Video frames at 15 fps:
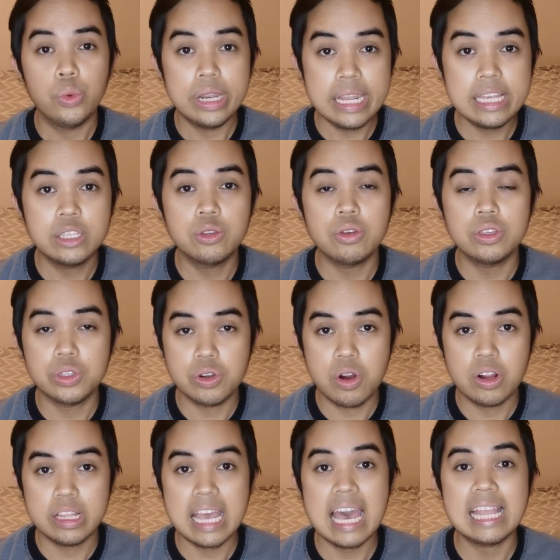We need to
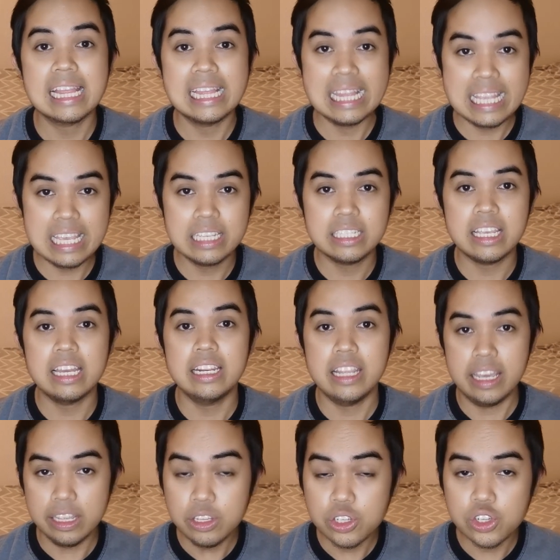insert at least
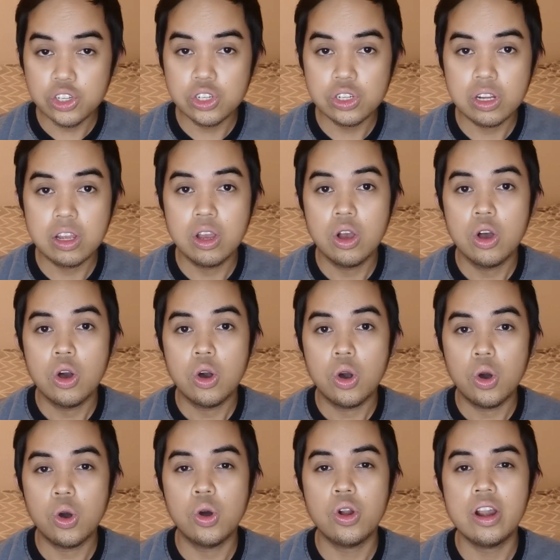1 inch
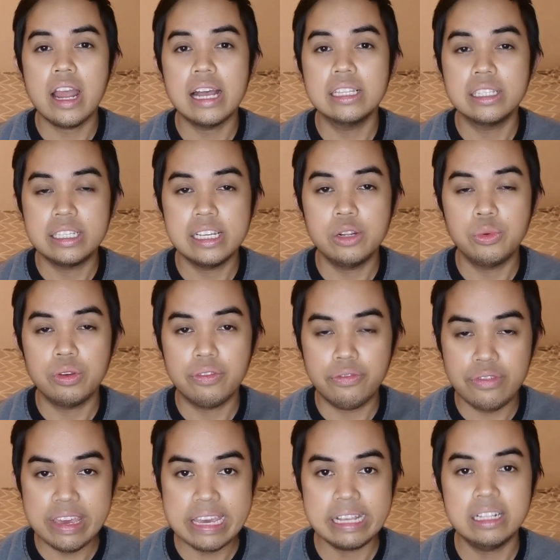or until we
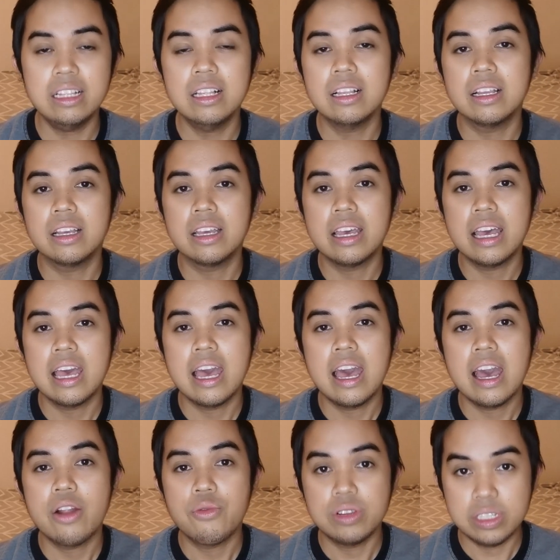feel
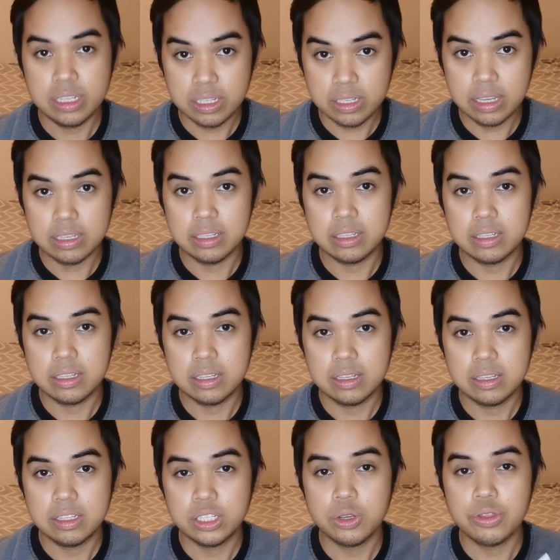resistance.
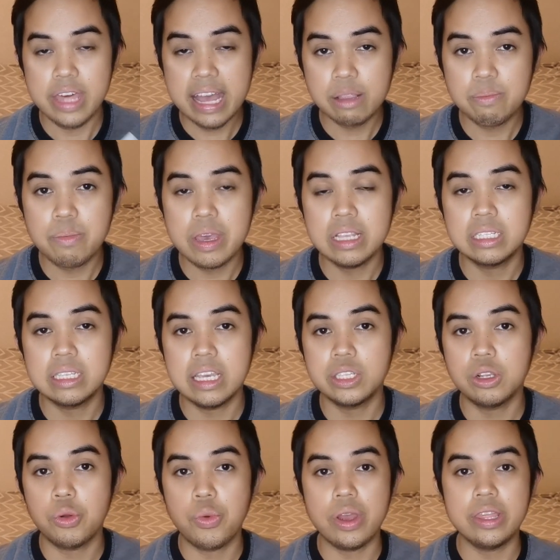So that means
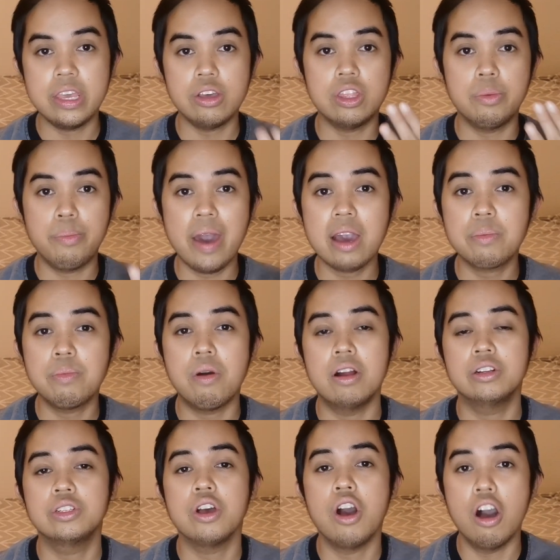it's already on the back
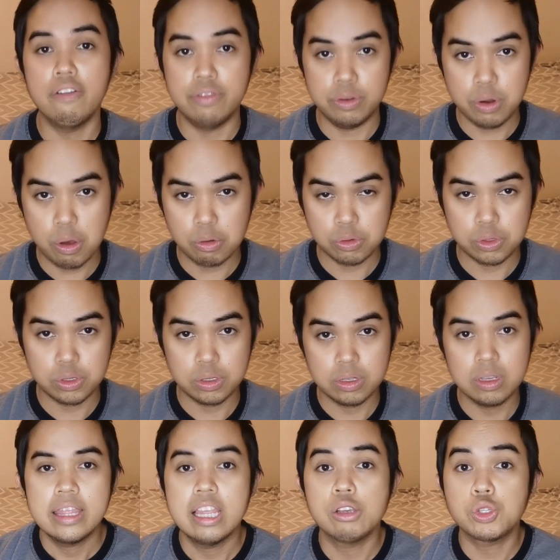part of the nose.
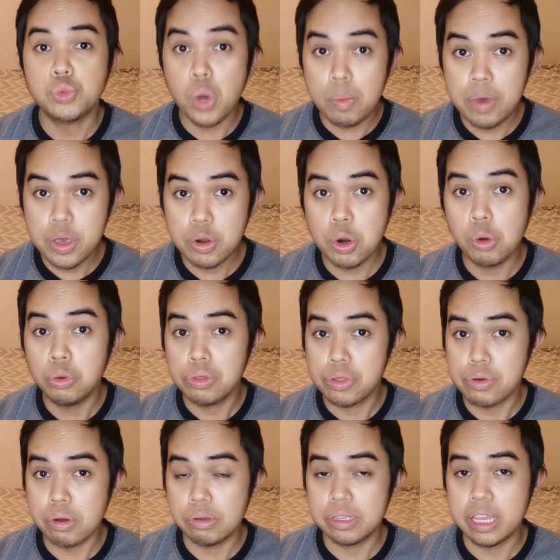Now, swabbing your own
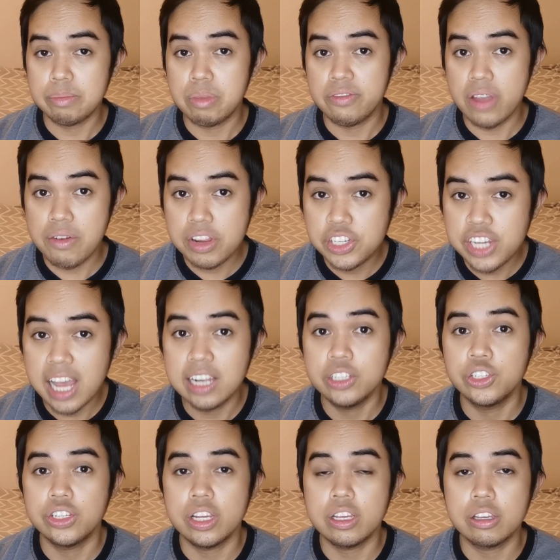throat can be very
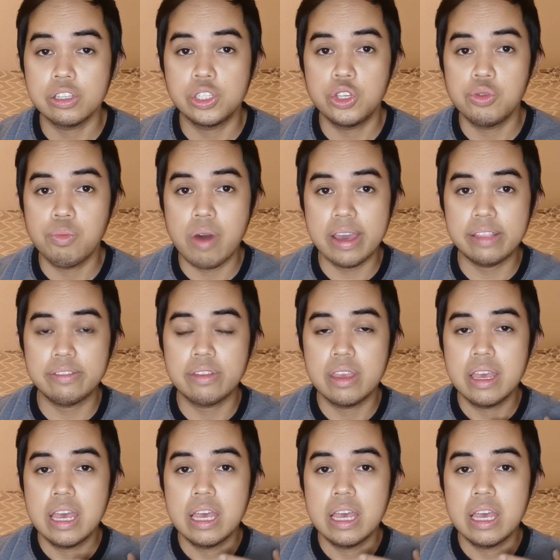challenging because you might